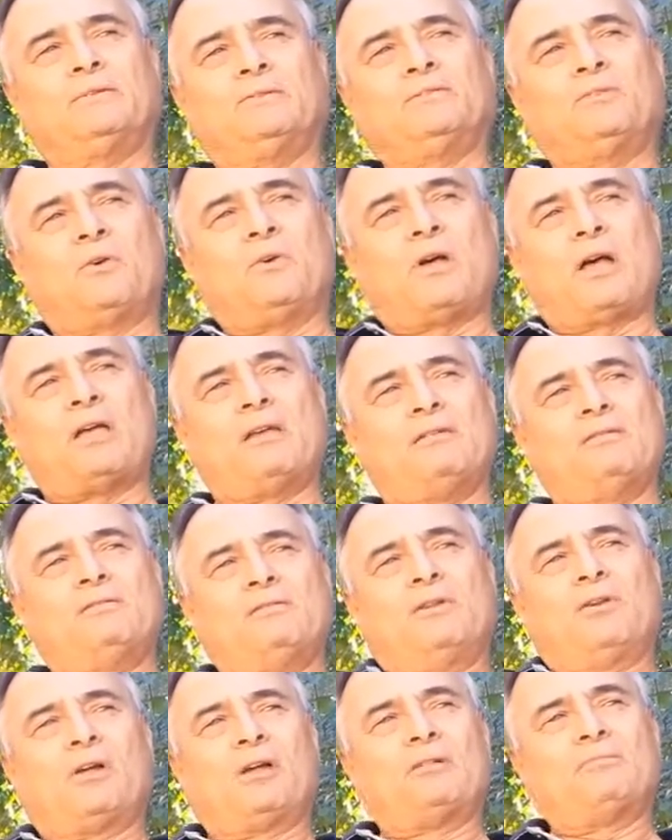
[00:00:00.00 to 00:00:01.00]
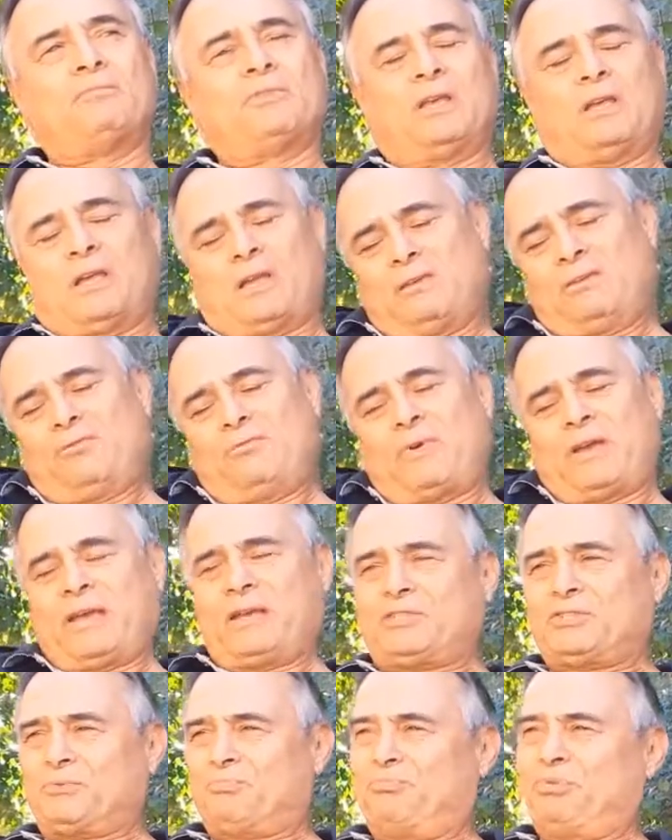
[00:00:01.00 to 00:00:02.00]
So I think you
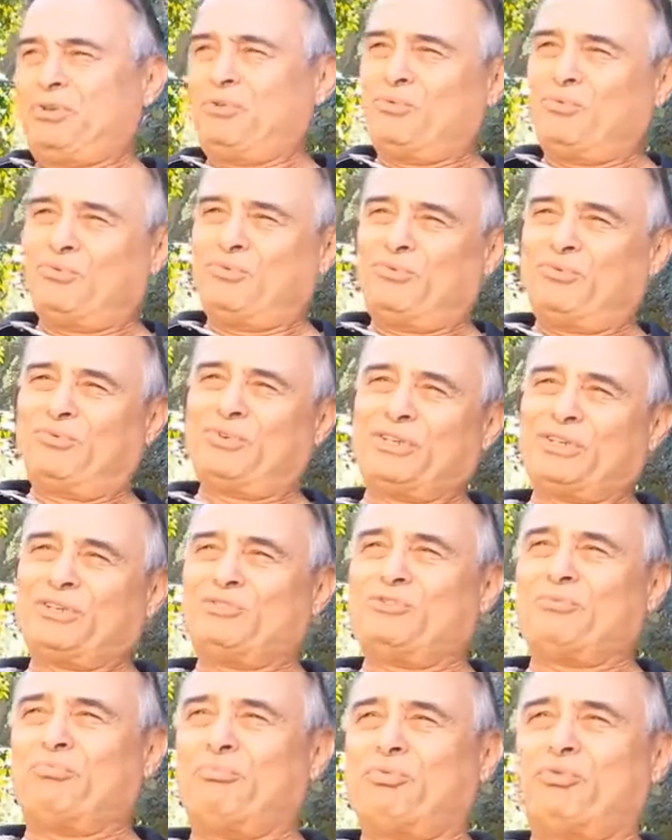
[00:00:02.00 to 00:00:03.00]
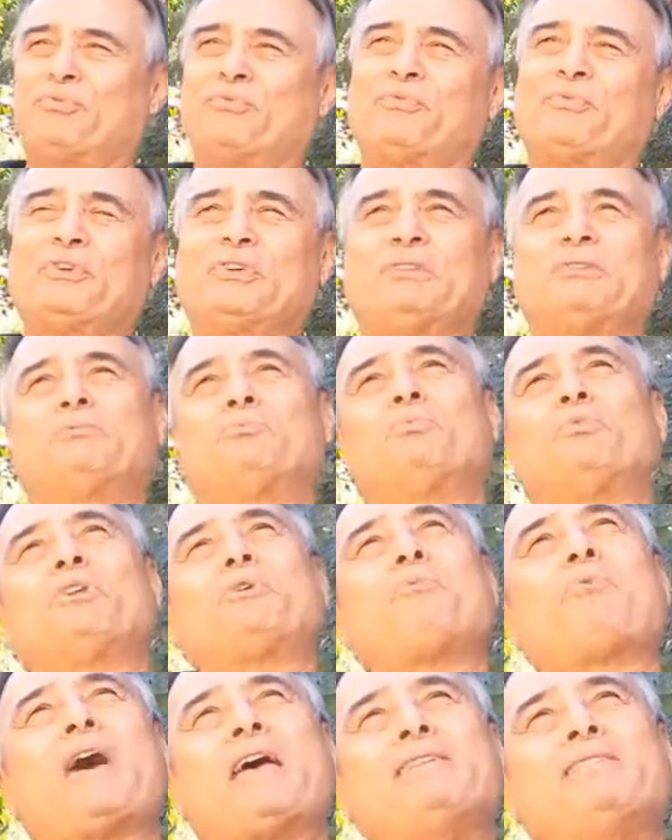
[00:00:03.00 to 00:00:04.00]
asked me, what do